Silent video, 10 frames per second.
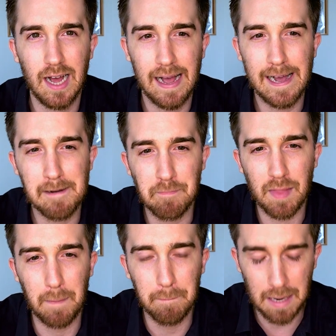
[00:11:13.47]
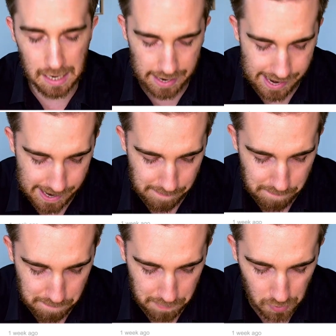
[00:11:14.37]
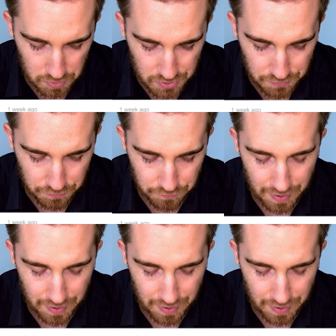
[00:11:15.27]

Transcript: My most